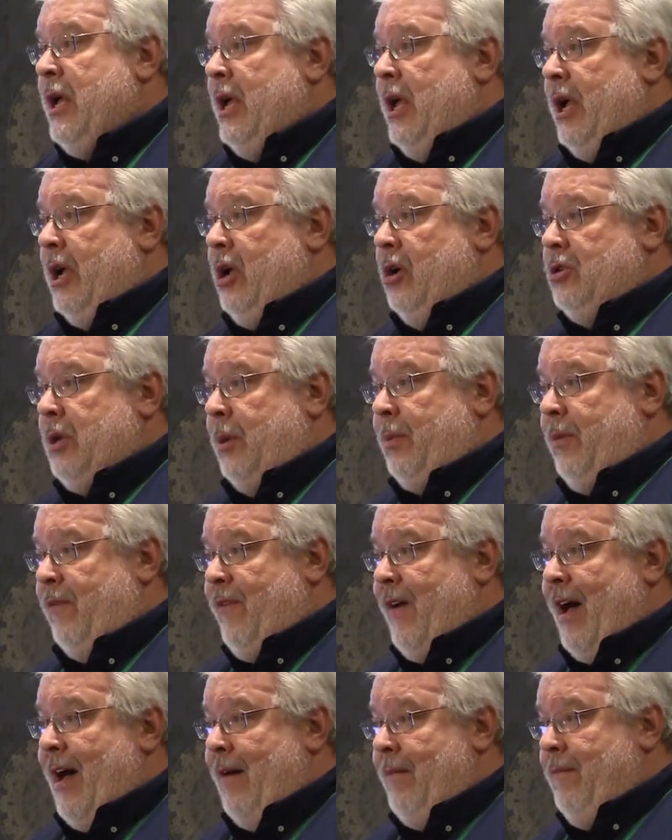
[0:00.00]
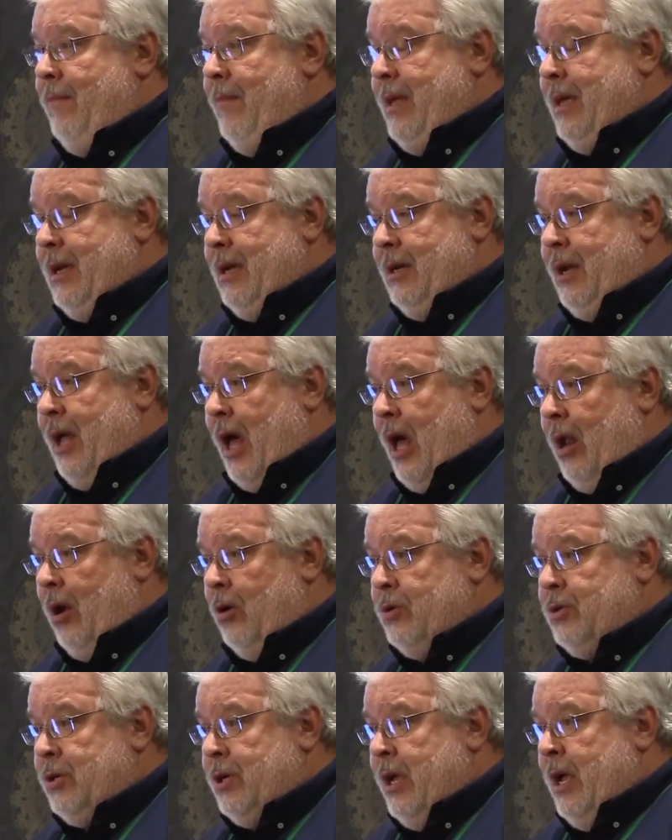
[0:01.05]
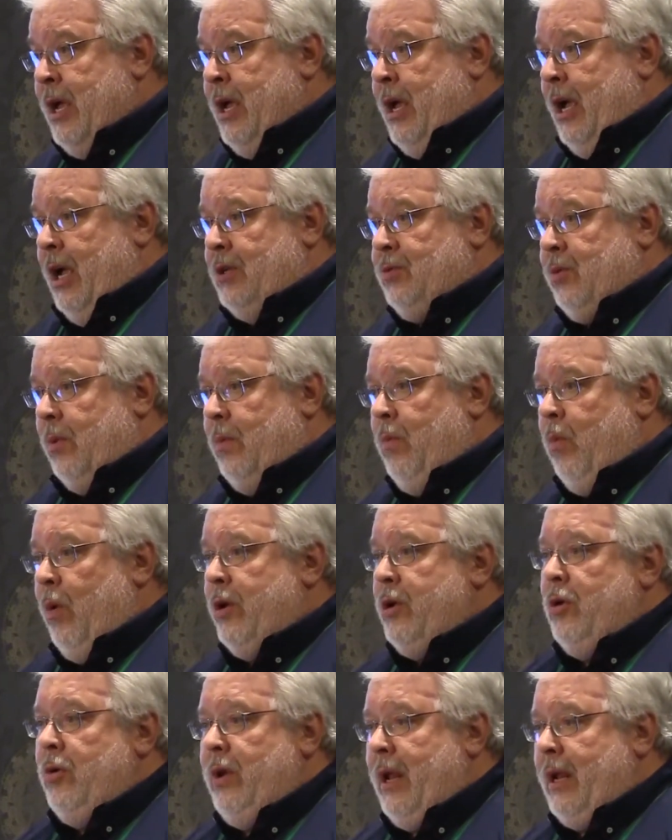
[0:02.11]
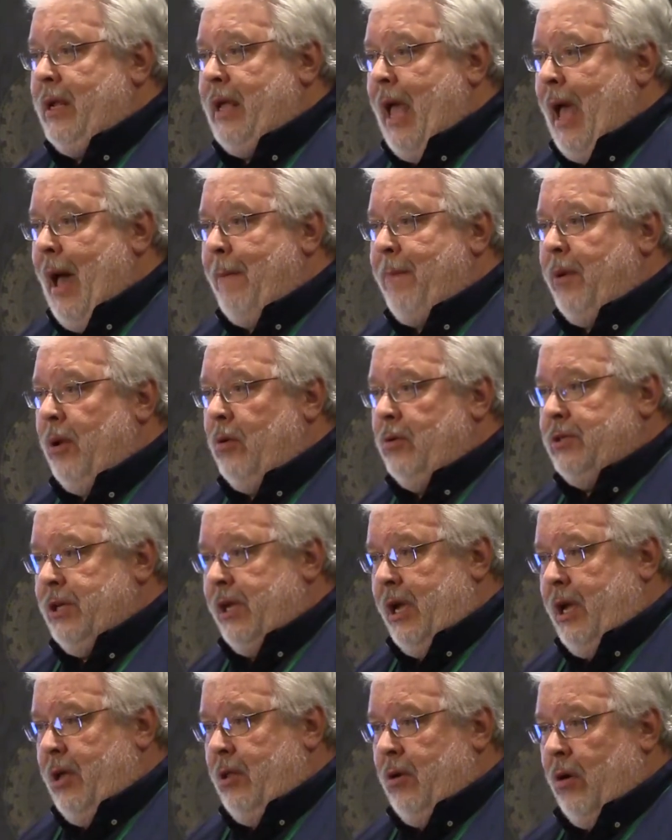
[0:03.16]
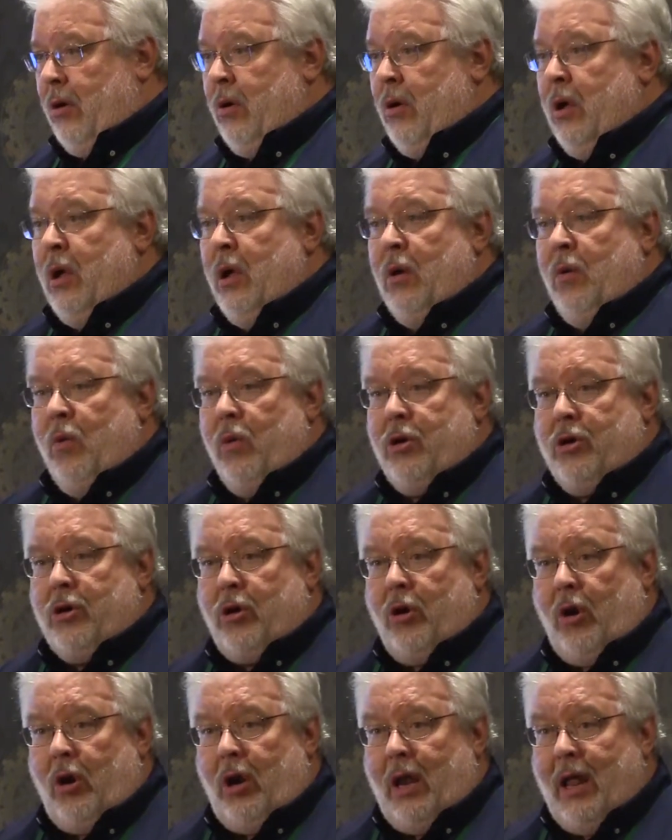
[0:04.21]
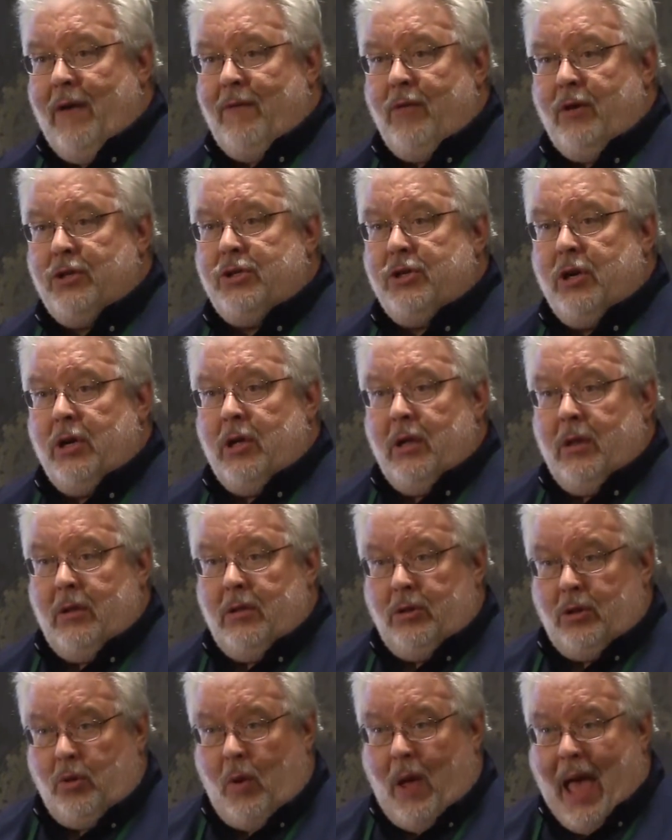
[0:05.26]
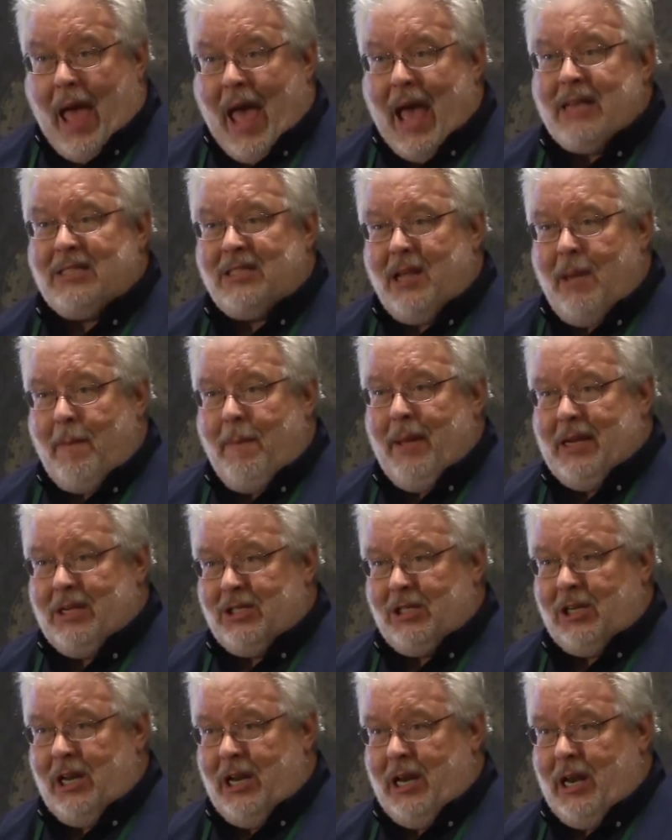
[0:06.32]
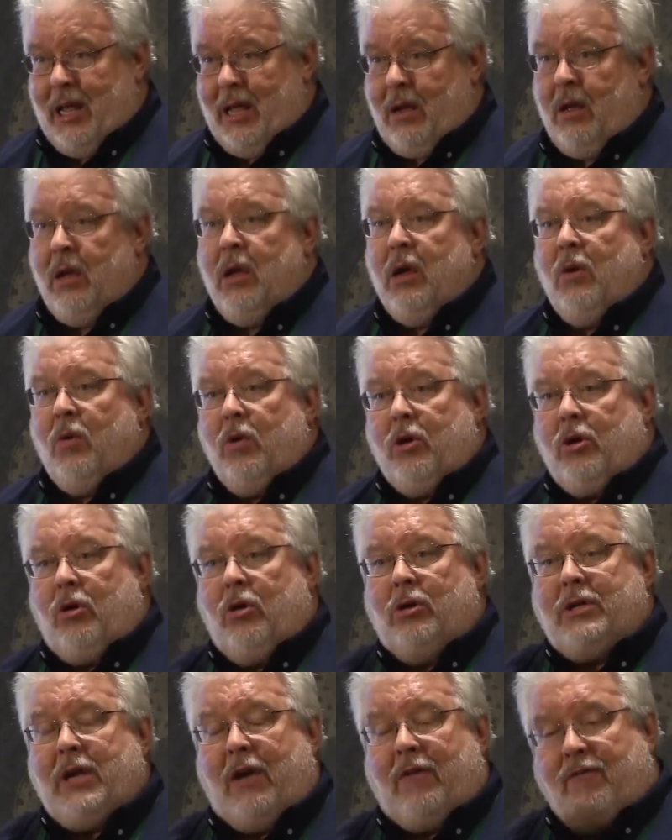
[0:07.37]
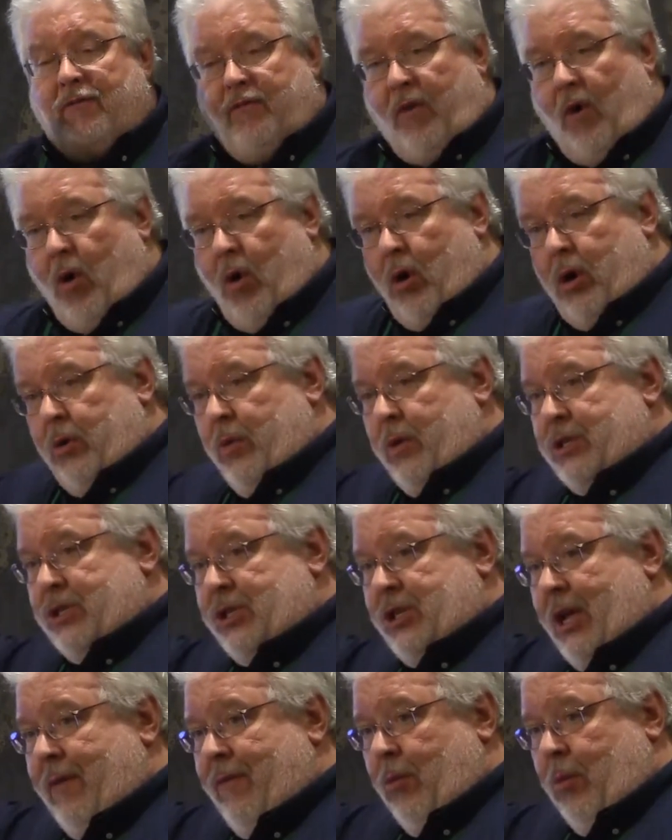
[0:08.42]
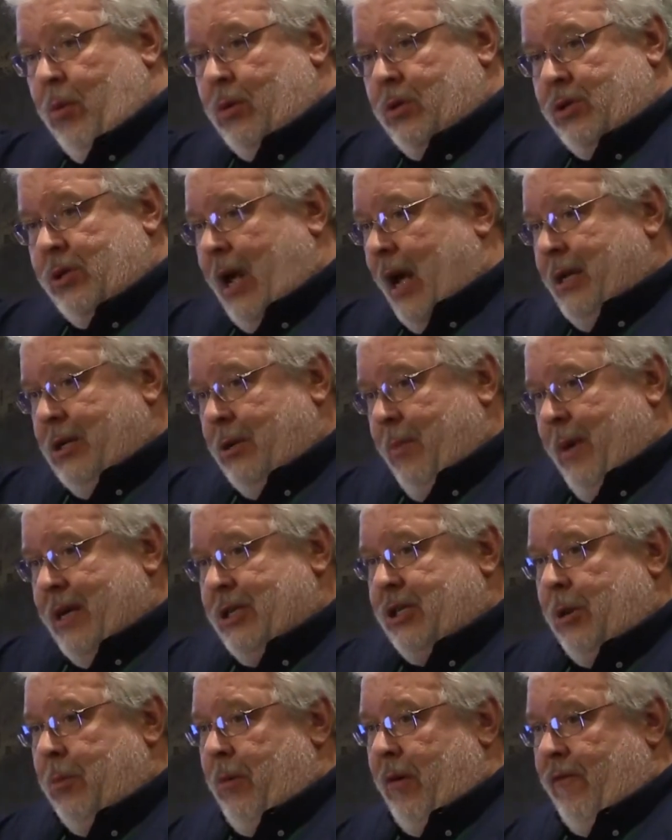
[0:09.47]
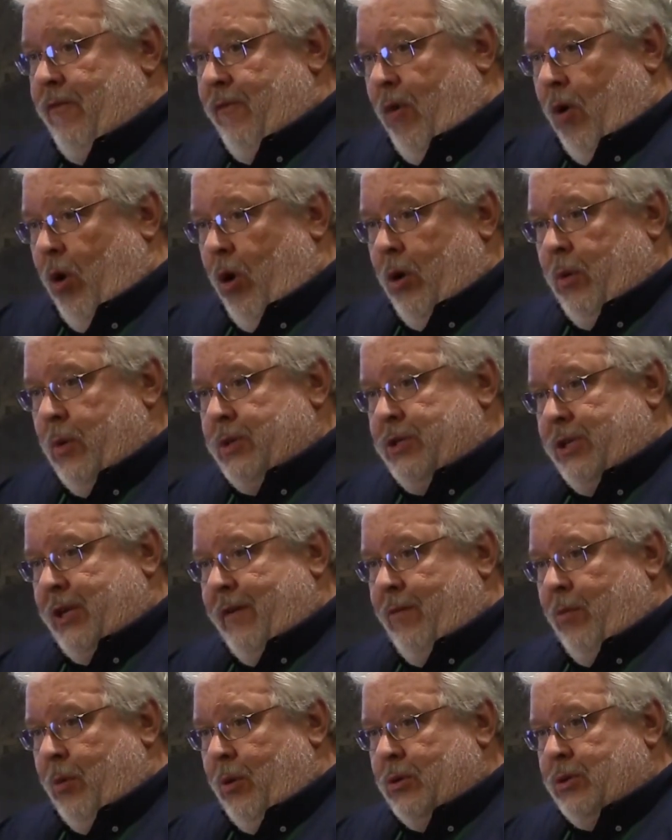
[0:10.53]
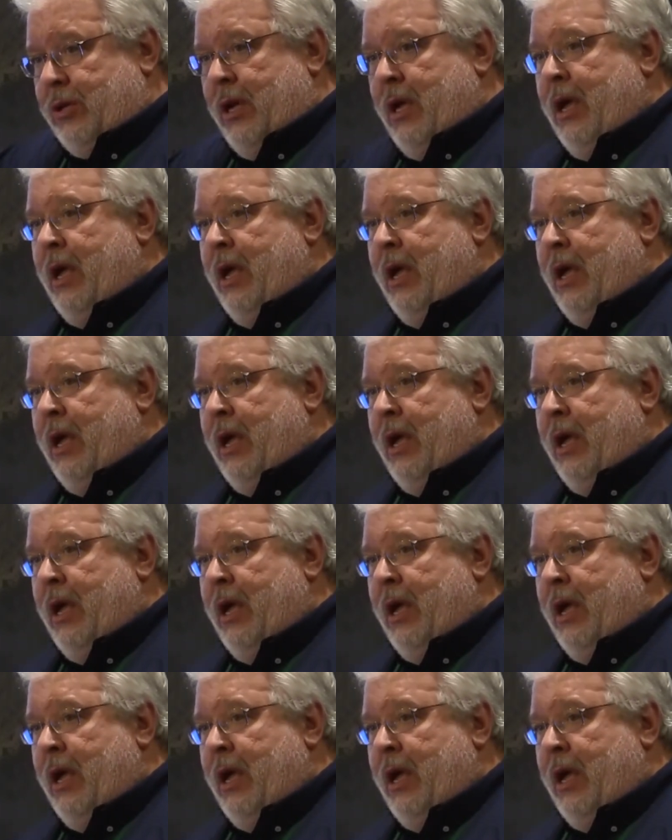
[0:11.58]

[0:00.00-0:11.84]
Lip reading: It goes up to $5 million. It's where you need capital to either where you're going to leverage through asset-based lending, where you're going to take foreign receivables, not domestic, but foreign receivables,